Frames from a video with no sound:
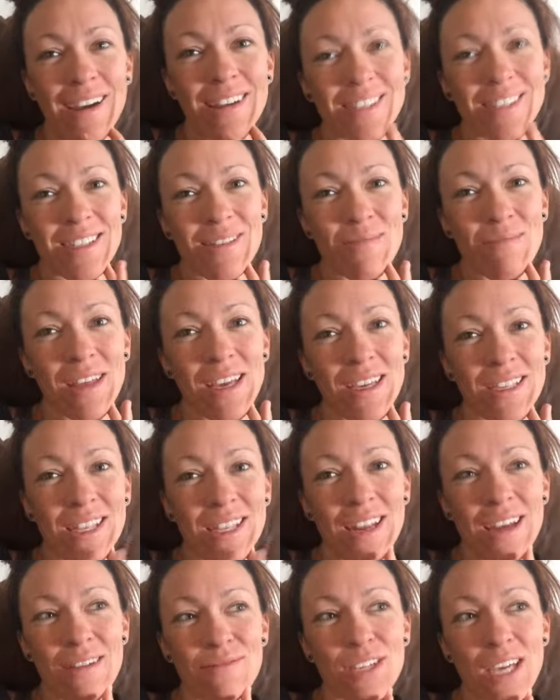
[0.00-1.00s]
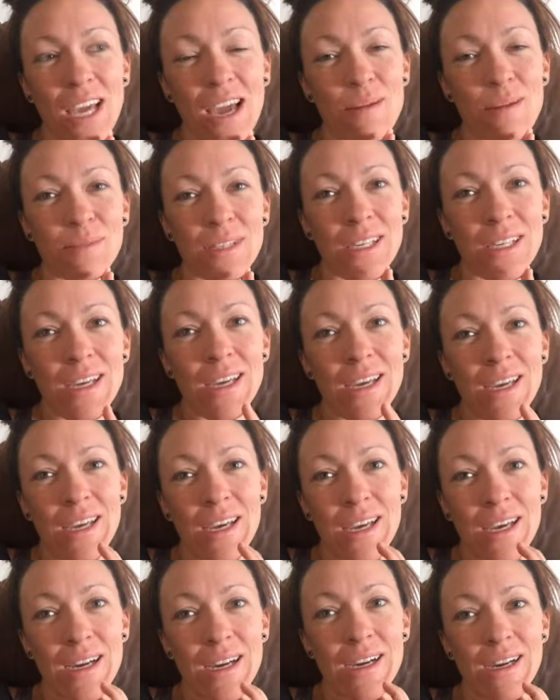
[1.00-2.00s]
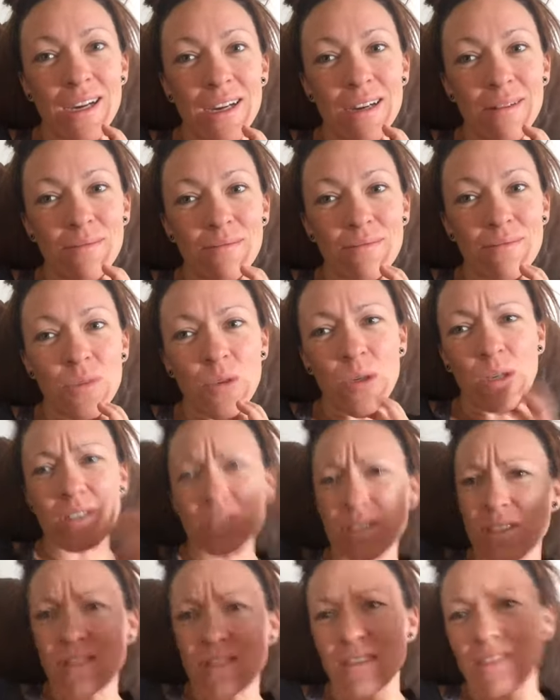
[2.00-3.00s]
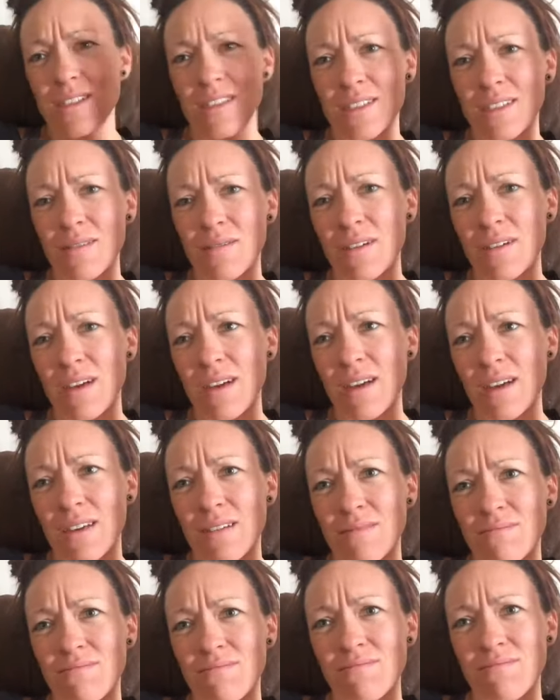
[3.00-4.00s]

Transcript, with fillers: some things that I've taped um, or uh,